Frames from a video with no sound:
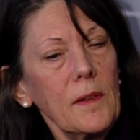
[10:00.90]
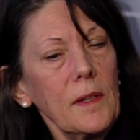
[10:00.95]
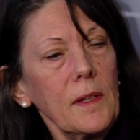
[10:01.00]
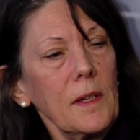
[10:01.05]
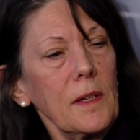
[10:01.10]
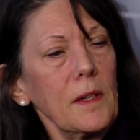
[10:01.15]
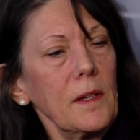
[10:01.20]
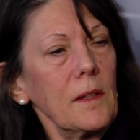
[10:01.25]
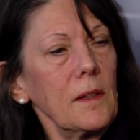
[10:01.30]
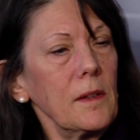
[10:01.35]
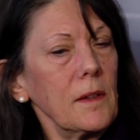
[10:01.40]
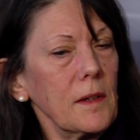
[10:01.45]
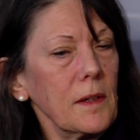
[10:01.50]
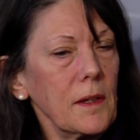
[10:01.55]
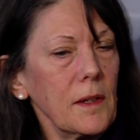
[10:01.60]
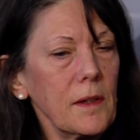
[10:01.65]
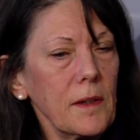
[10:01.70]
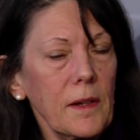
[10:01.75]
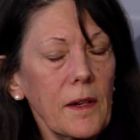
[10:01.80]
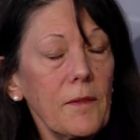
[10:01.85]
the
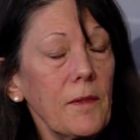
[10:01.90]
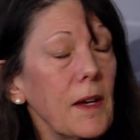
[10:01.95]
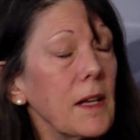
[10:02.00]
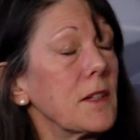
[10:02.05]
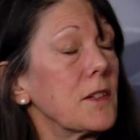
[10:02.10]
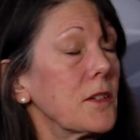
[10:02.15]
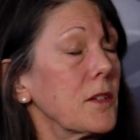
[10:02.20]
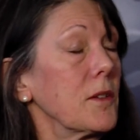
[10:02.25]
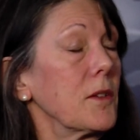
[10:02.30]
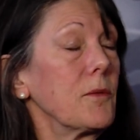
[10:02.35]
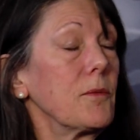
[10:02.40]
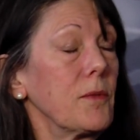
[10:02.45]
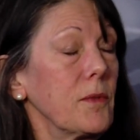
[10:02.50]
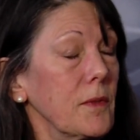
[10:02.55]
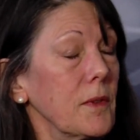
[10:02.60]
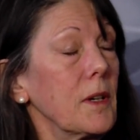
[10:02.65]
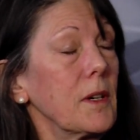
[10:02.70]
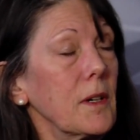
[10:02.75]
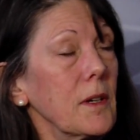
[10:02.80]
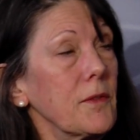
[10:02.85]
uh, events of,
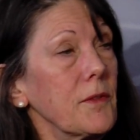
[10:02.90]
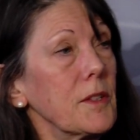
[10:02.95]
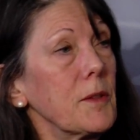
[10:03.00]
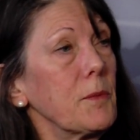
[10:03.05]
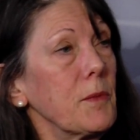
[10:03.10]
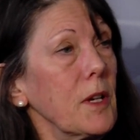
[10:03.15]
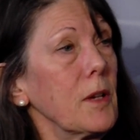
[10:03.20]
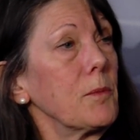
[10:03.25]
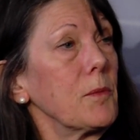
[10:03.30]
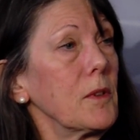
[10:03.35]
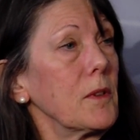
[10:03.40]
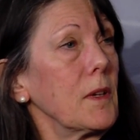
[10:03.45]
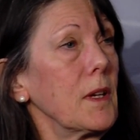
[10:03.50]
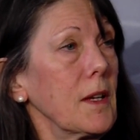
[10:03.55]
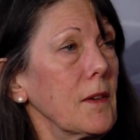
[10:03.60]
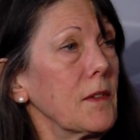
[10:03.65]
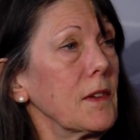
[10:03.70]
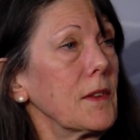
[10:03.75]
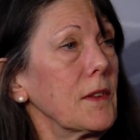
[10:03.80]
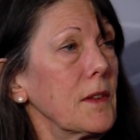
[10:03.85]
of September
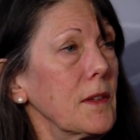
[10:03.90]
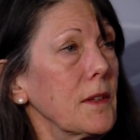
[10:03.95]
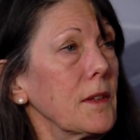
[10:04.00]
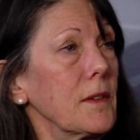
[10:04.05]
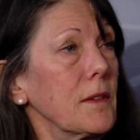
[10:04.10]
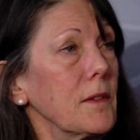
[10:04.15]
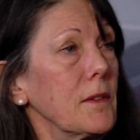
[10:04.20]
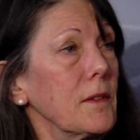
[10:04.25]
11th,